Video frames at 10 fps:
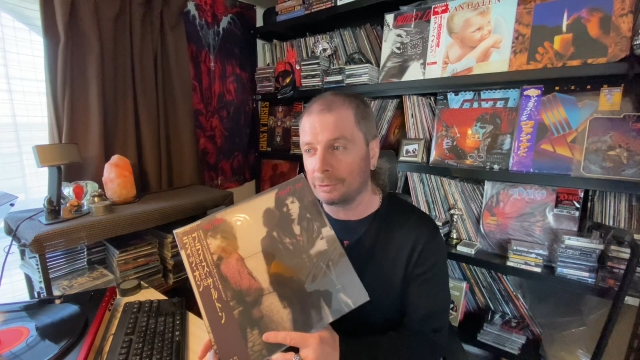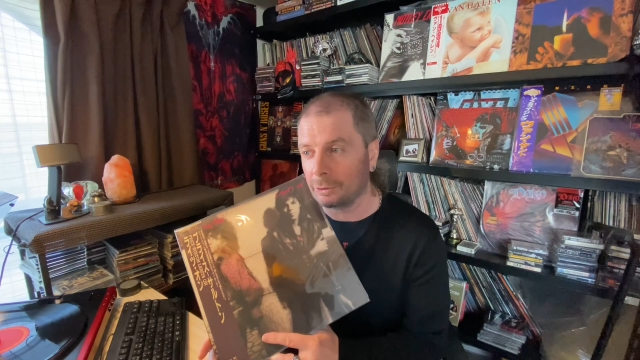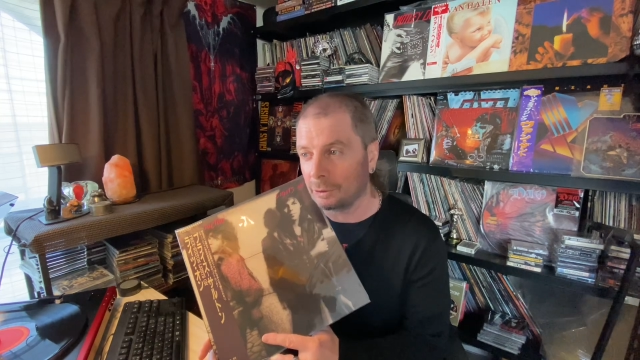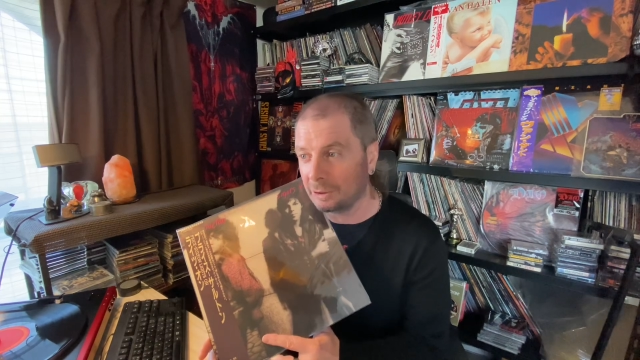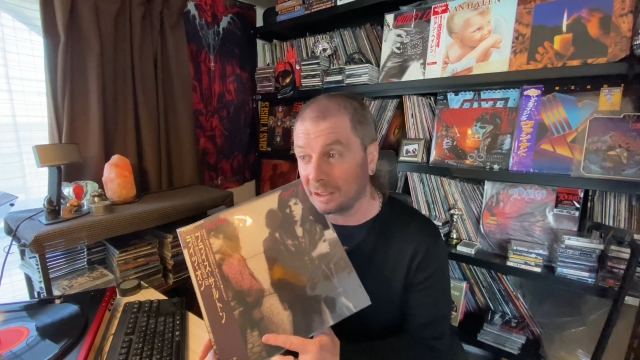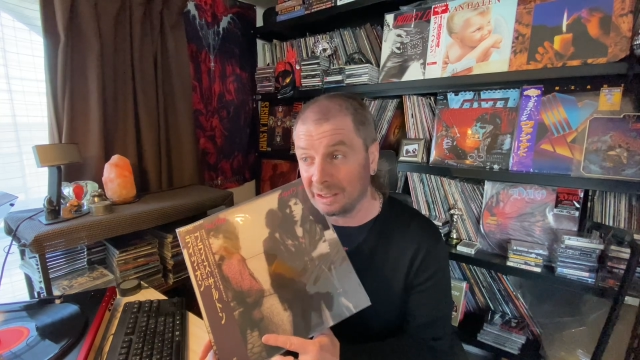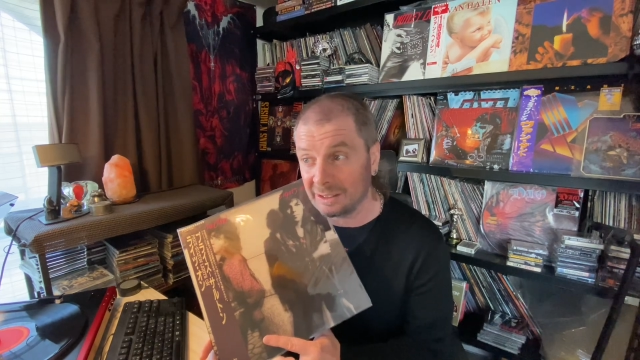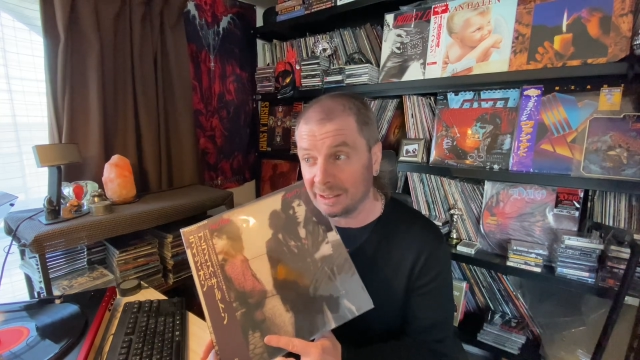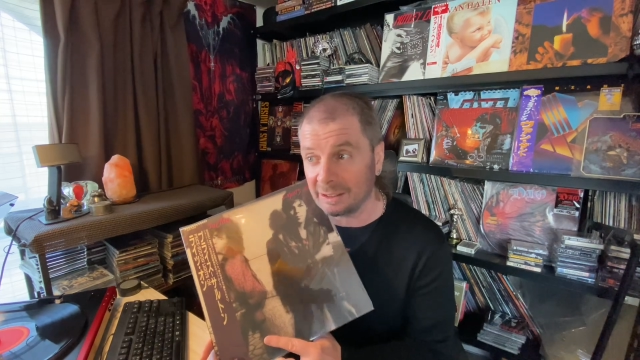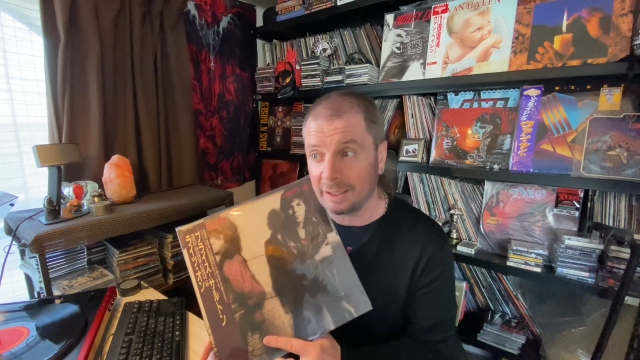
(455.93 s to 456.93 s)
for nearly
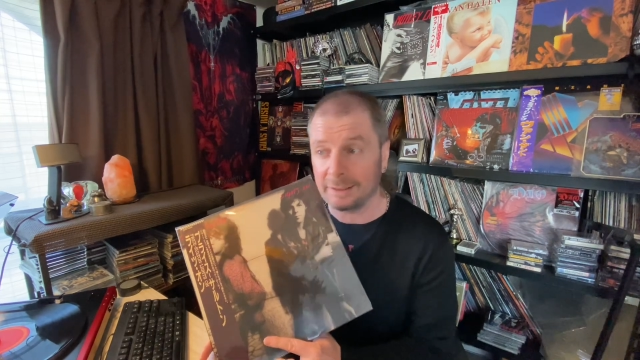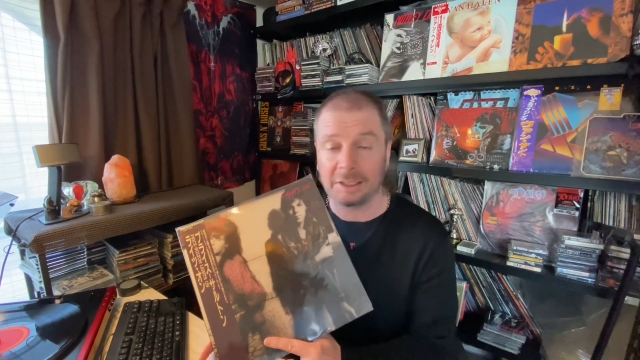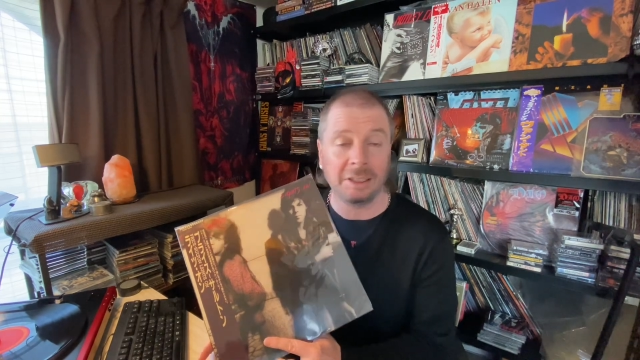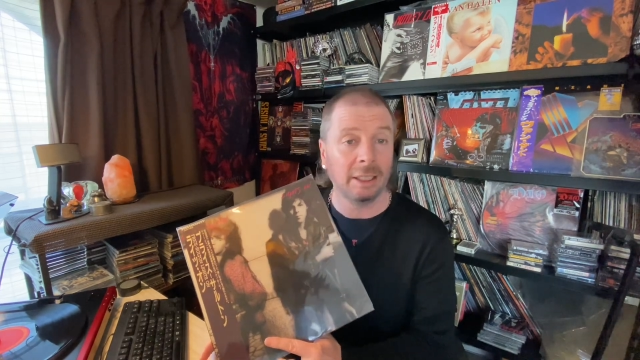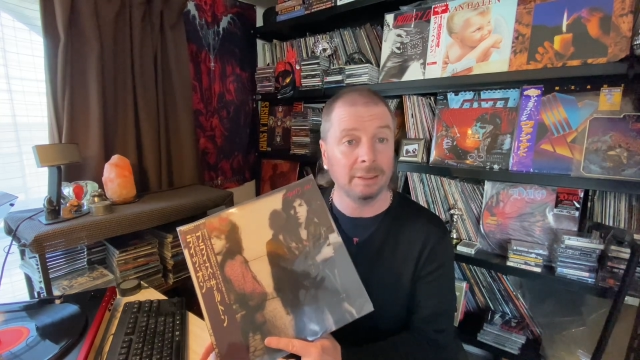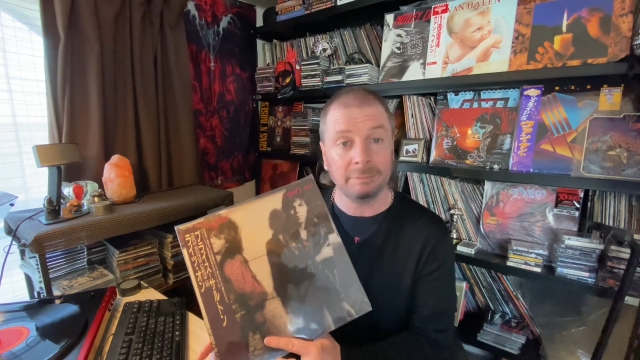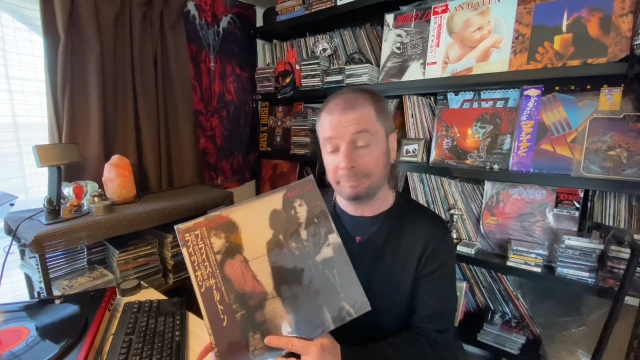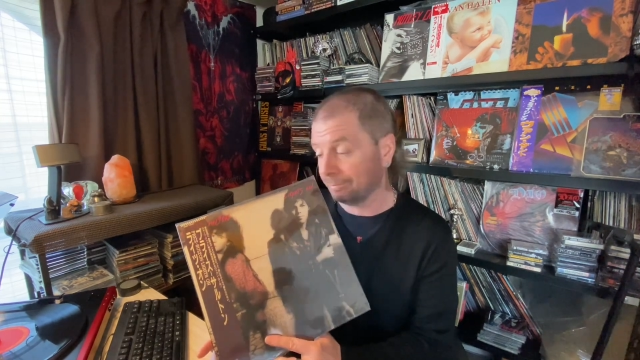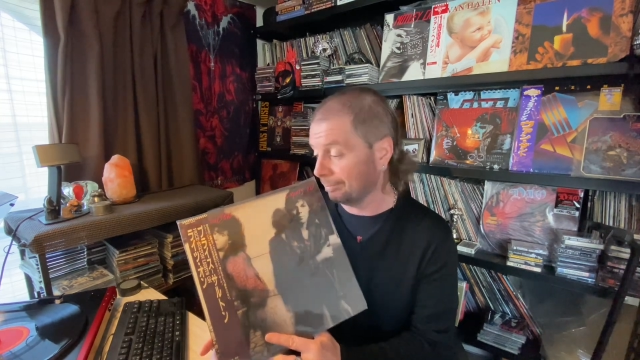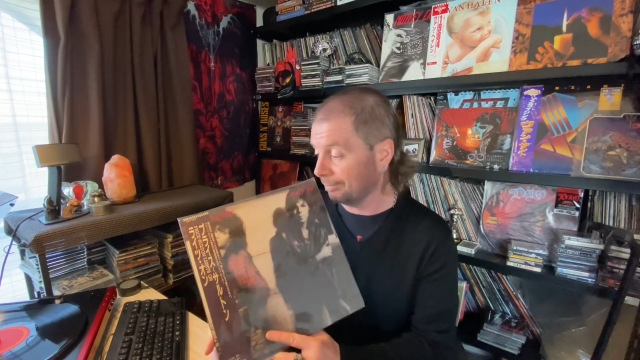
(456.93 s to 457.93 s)
6,000 yen
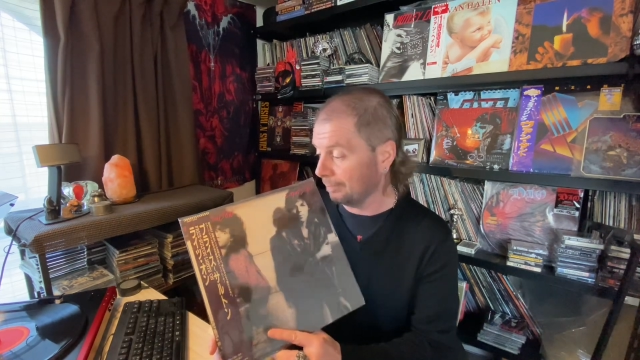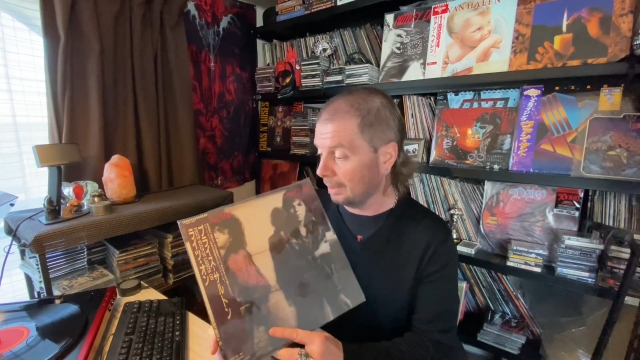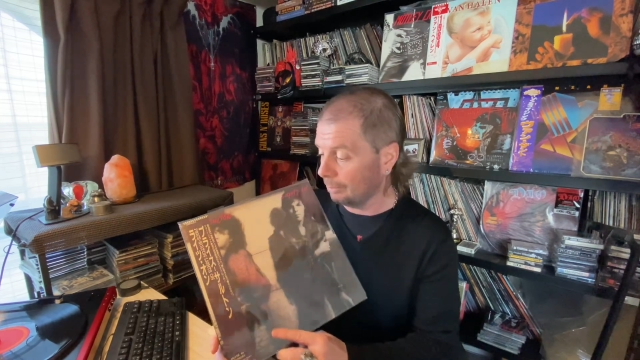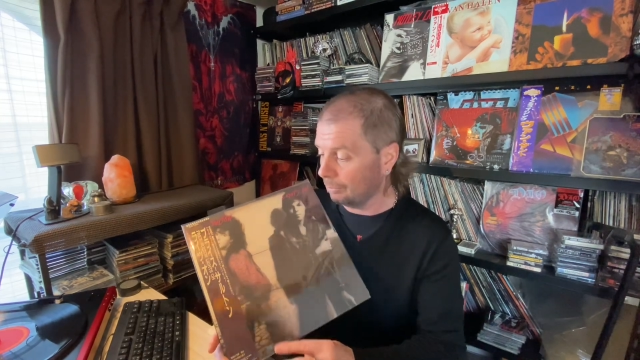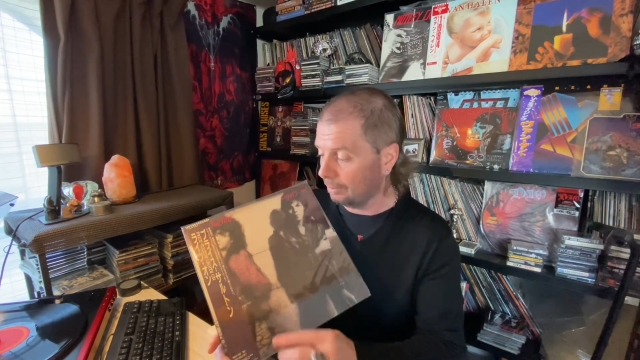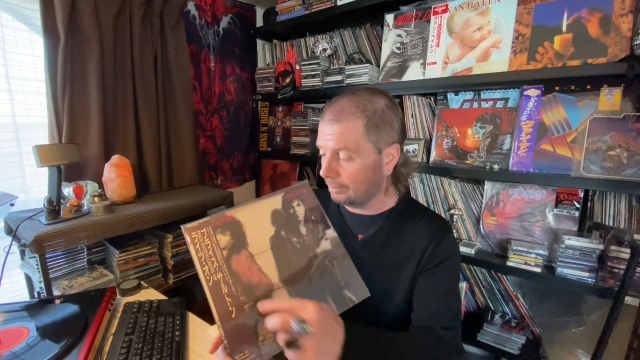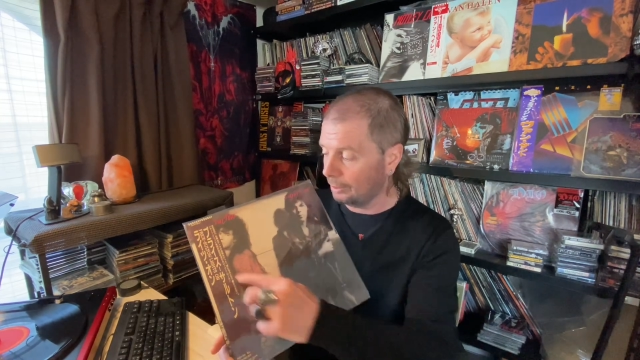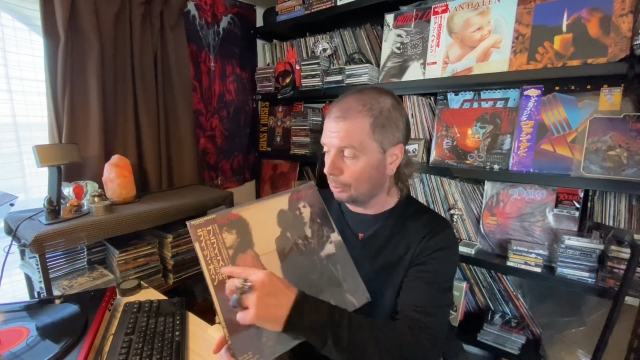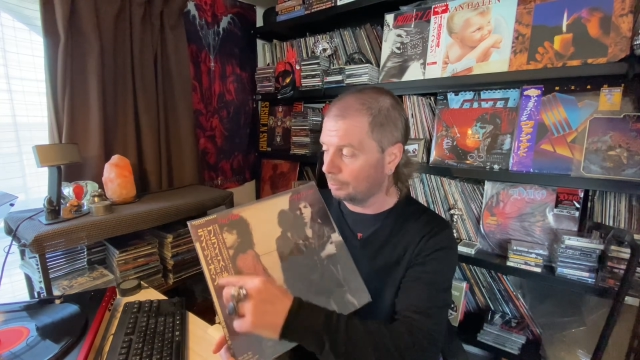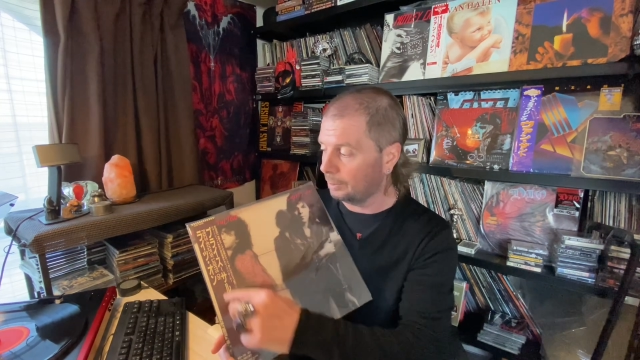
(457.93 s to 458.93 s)
with
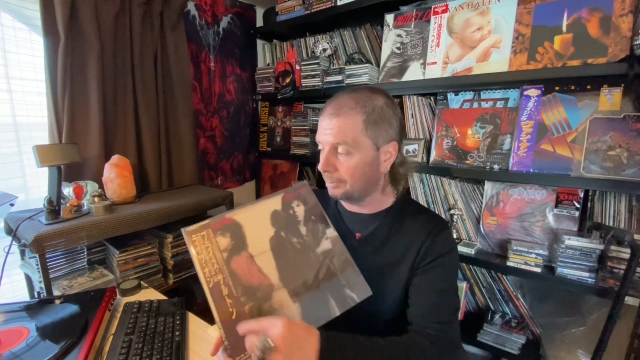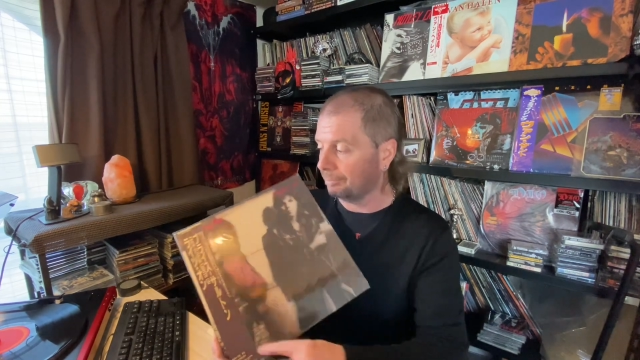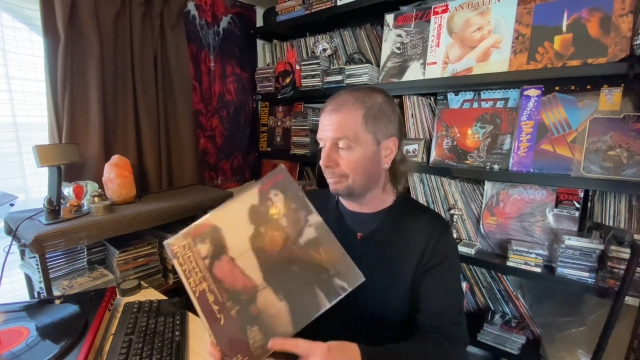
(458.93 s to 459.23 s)
the Obi.